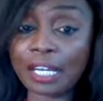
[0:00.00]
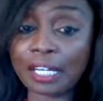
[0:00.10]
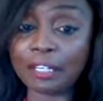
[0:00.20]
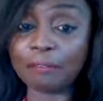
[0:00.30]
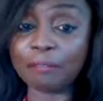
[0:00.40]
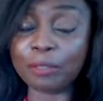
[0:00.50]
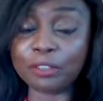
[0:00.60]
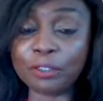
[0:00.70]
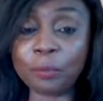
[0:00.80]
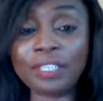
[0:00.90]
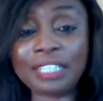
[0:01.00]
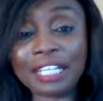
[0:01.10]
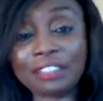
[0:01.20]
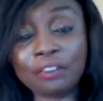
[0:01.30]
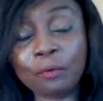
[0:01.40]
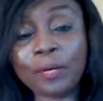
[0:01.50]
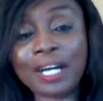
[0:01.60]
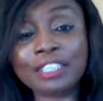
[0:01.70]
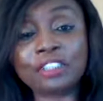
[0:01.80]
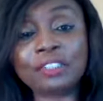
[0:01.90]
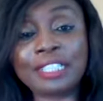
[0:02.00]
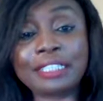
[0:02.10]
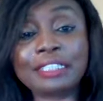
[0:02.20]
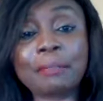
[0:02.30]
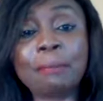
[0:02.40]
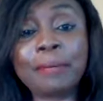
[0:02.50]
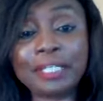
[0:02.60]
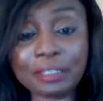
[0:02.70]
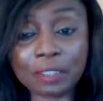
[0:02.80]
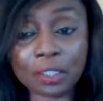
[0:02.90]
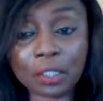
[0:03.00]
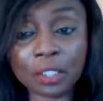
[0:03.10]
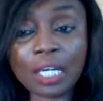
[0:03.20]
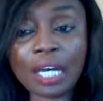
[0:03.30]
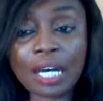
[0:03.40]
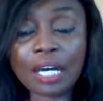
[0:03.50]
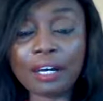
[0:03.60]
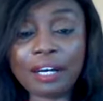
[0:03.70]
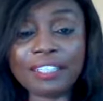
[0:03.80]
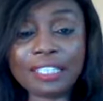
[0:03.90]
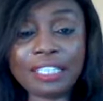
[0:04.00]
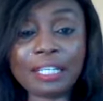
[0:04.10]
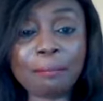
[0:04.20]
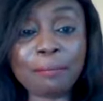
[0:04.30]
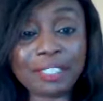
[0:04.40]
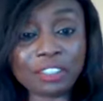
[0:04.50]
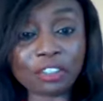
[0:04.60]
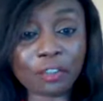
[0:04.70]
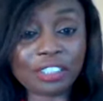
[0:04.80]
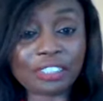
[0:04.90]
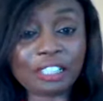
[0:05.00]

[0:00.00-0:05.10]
Um, but who, who actually is a mentor? Uh, I think a mentor is